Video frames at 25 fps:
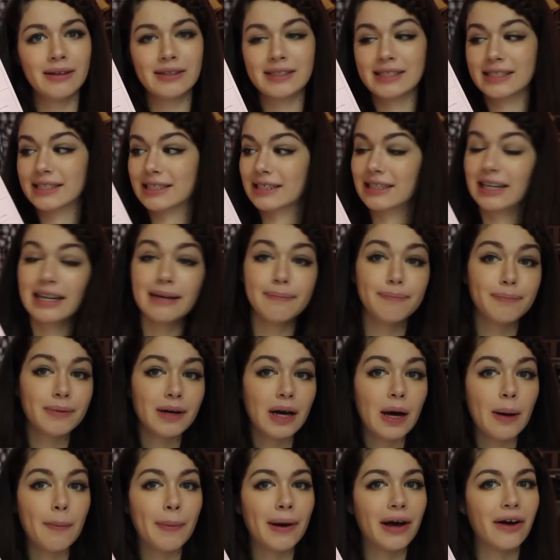slip
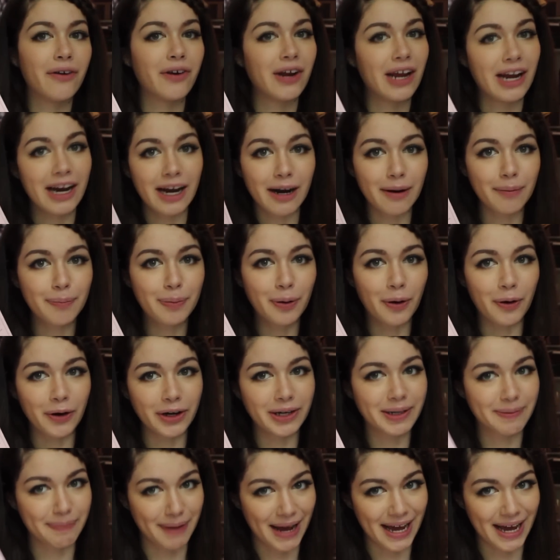about airport